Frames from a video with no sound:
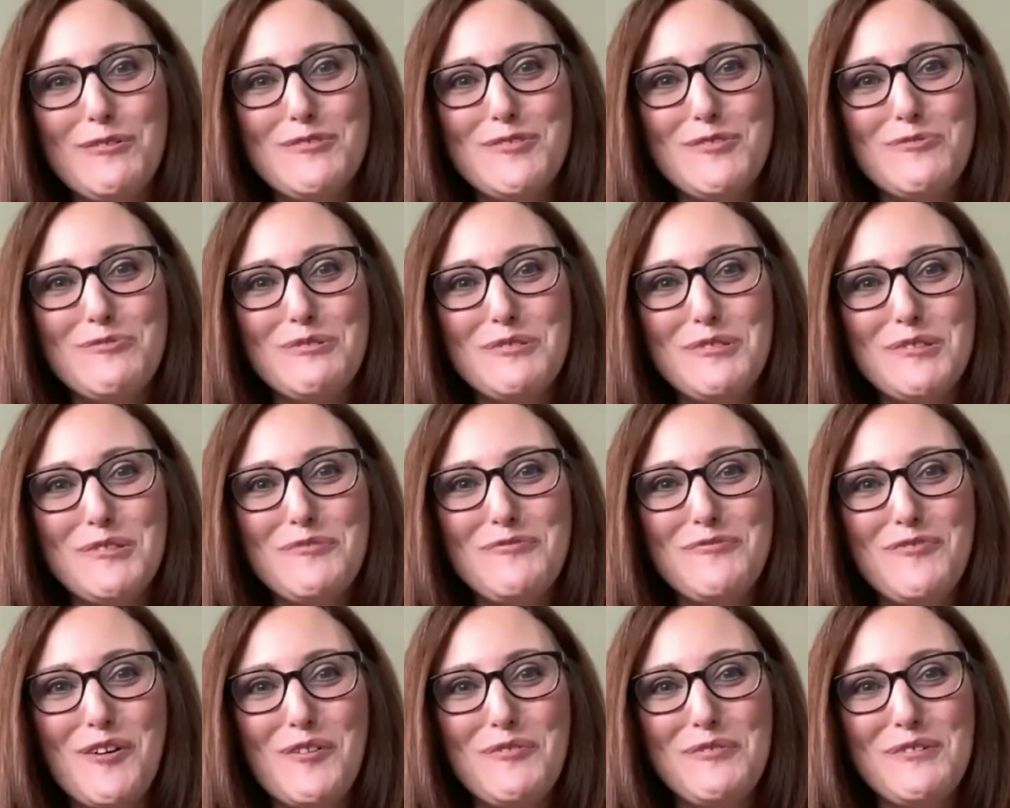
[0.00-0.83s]
So we look
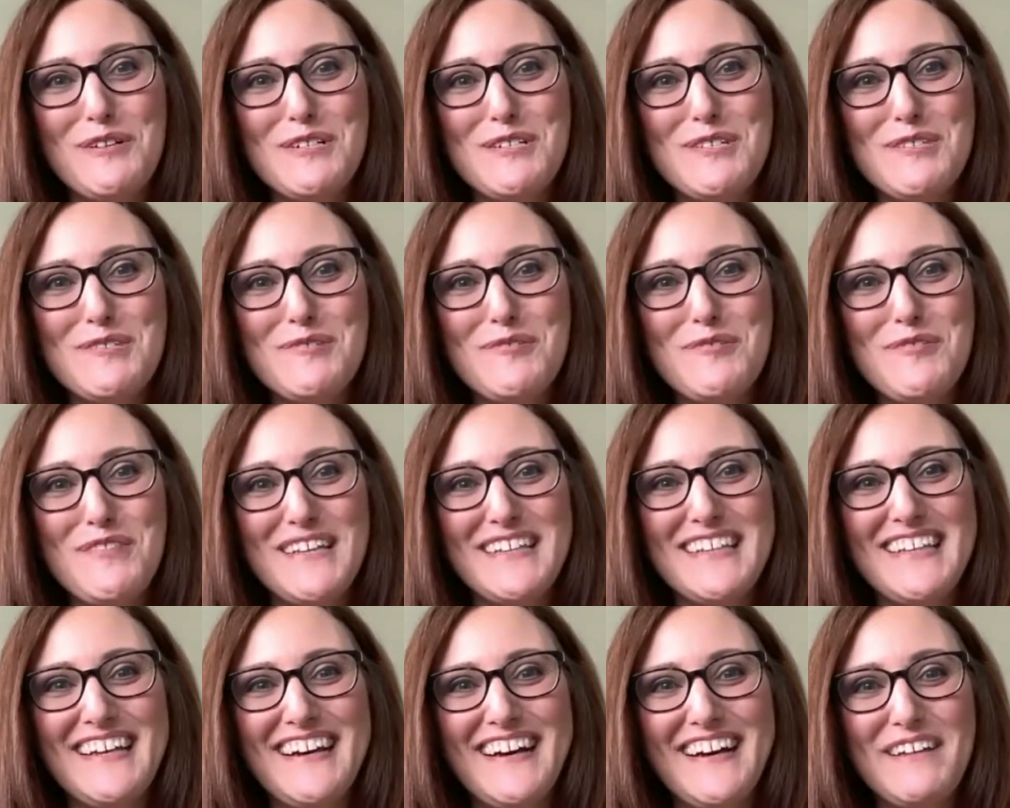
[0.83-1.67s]
forward to the
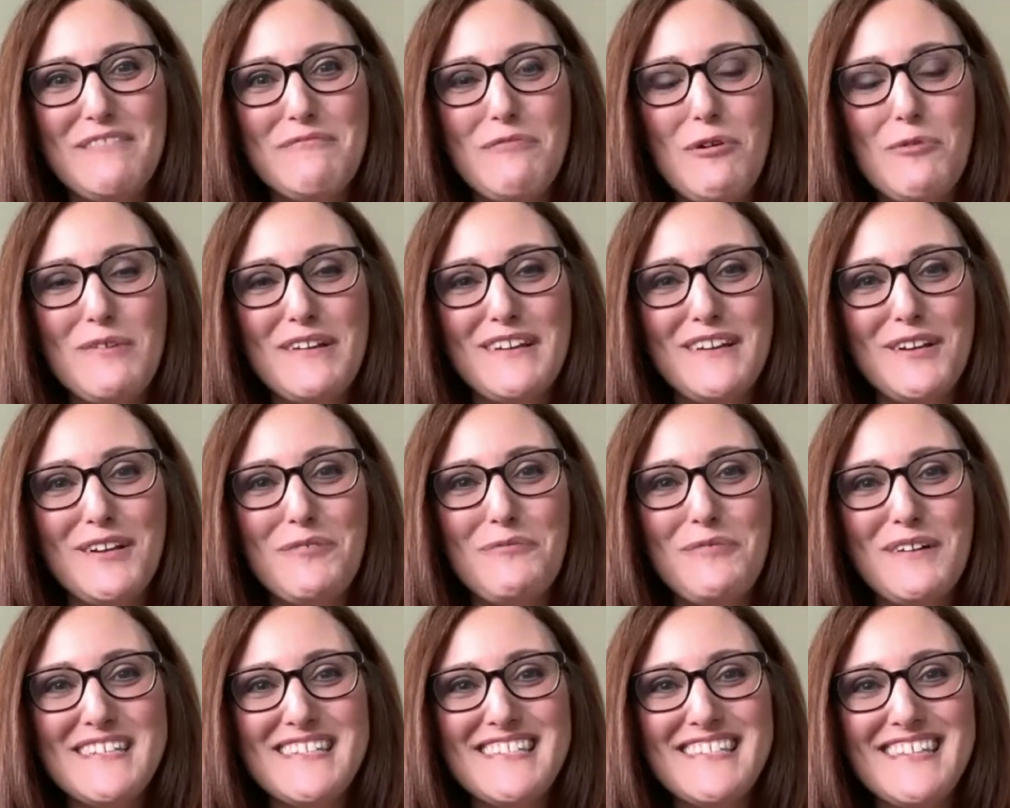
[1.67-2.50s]
time where we can
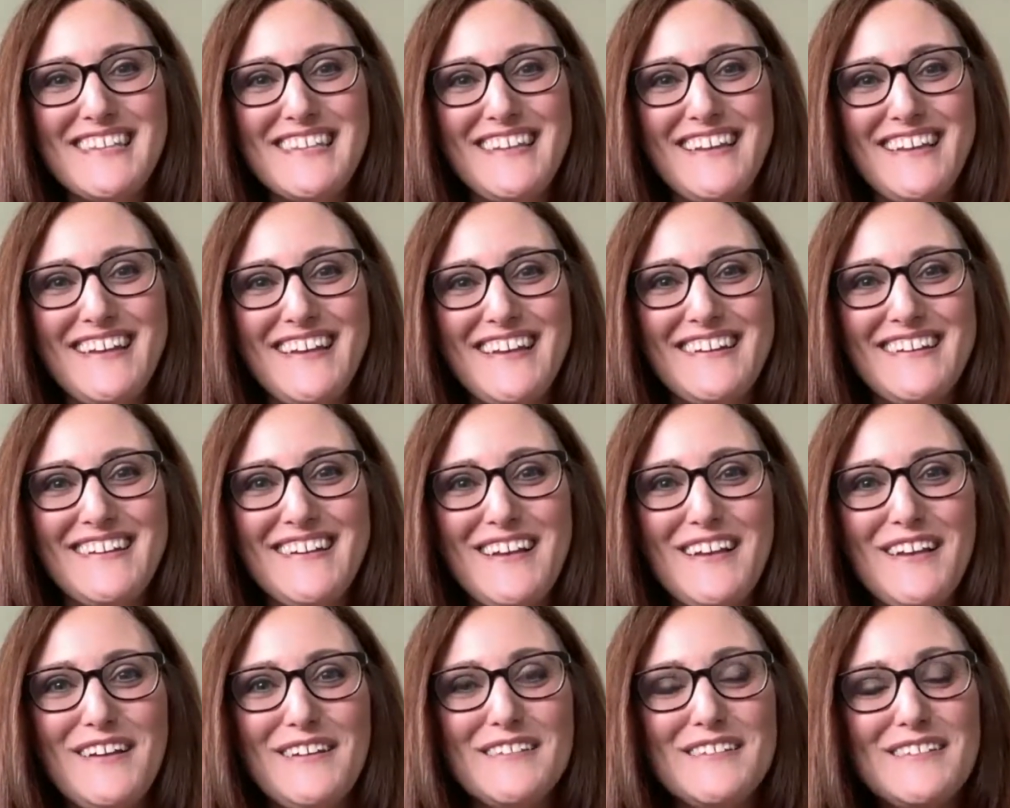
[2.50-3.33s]
once again
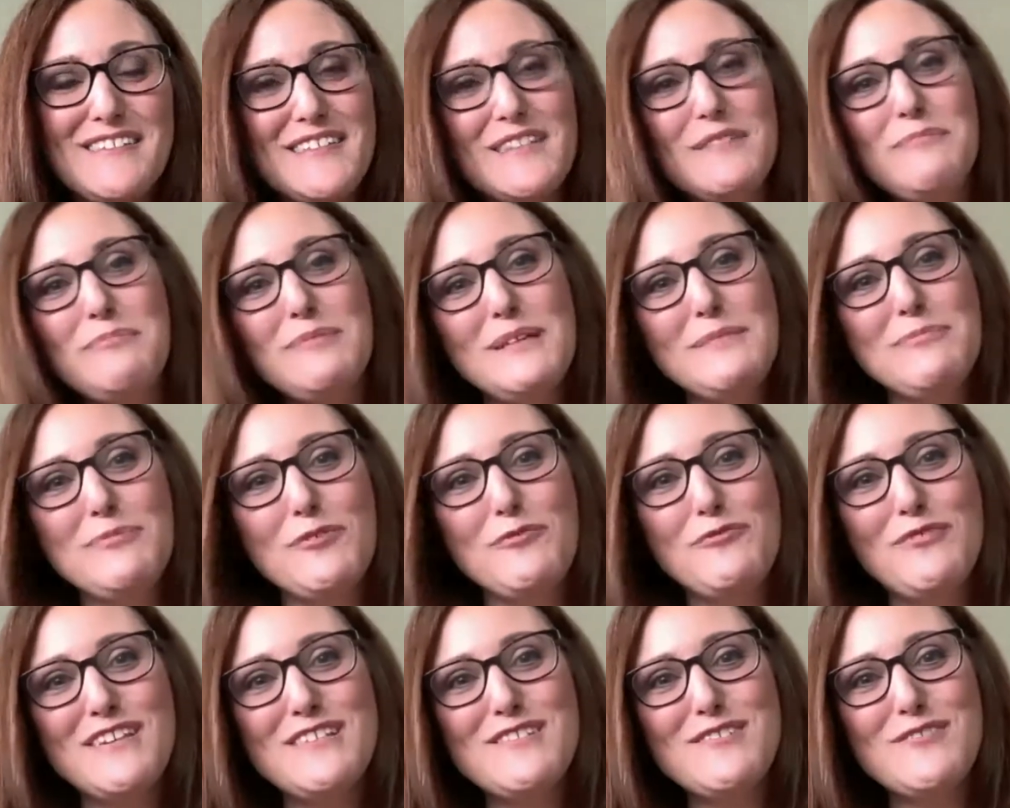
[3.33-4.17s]
see people
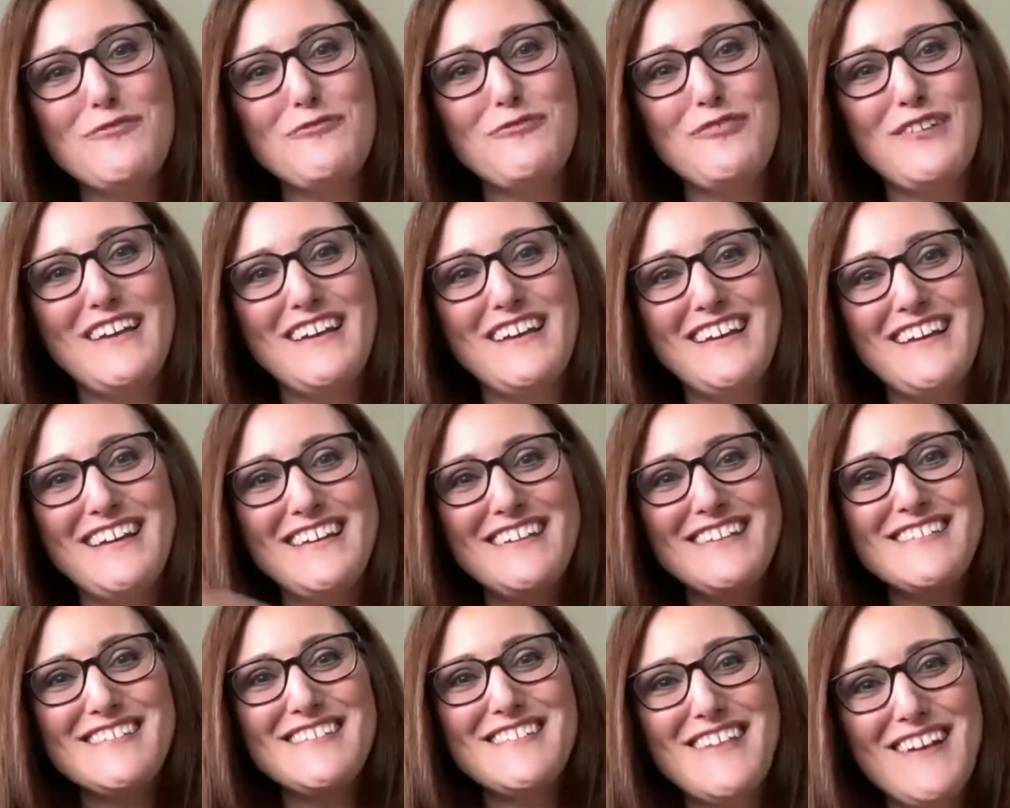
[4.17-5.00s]
face to
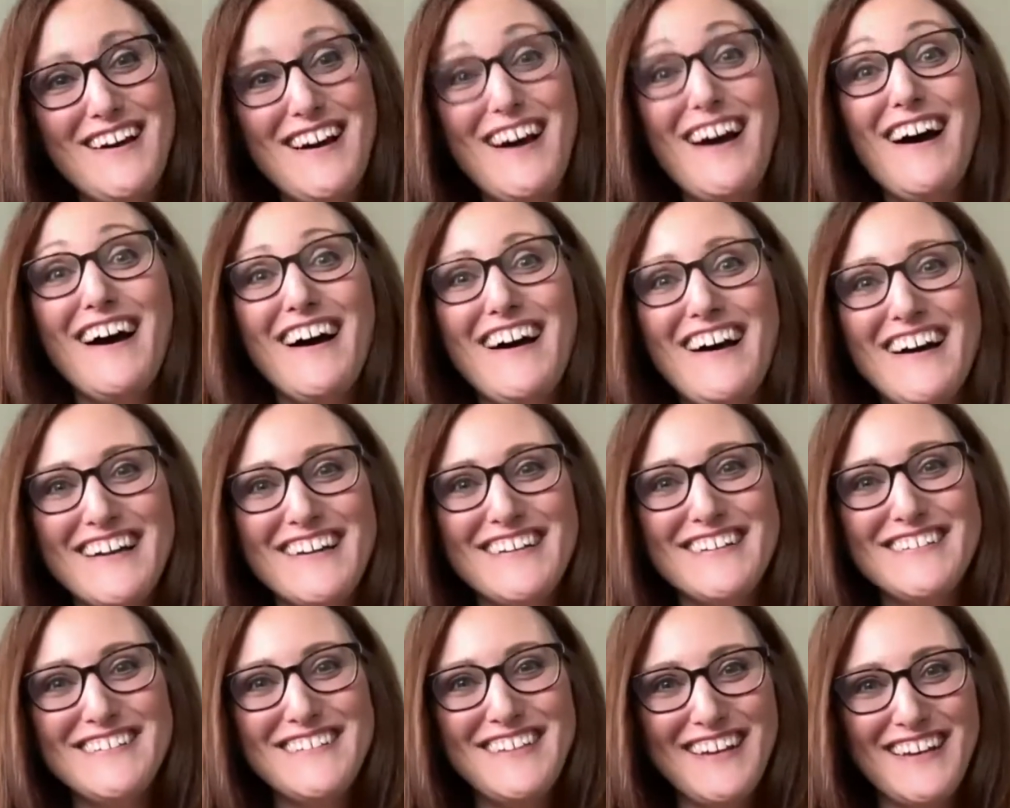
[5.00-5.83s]
face, hug,
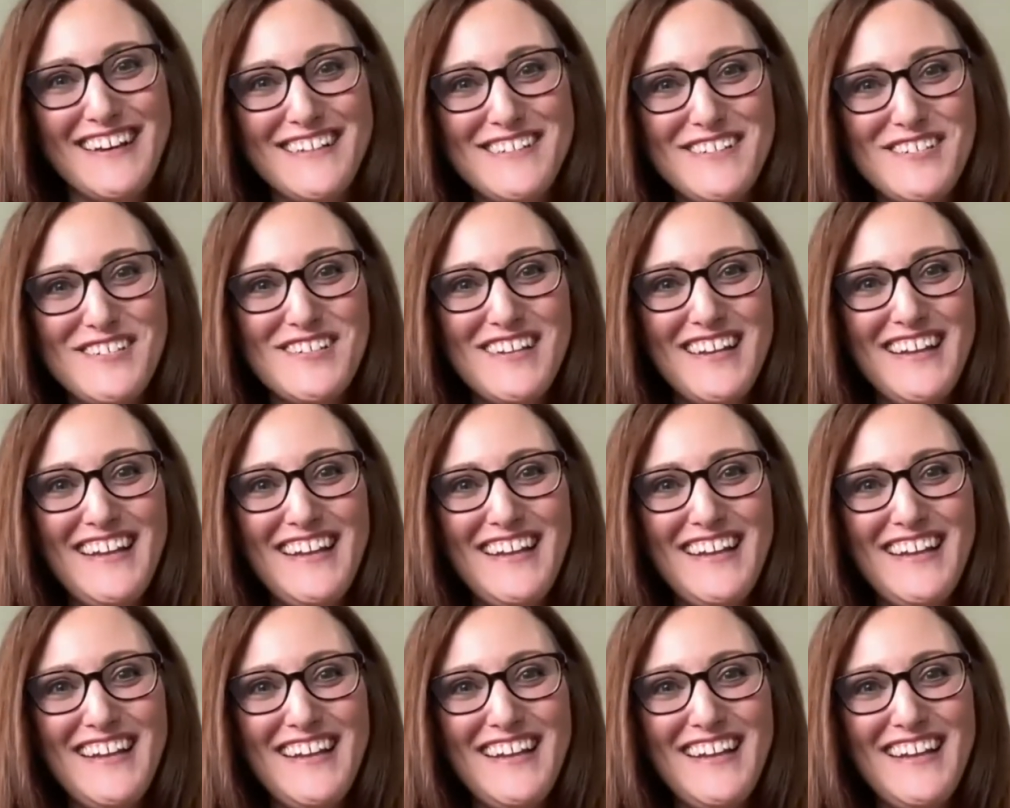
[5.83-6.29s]
touch,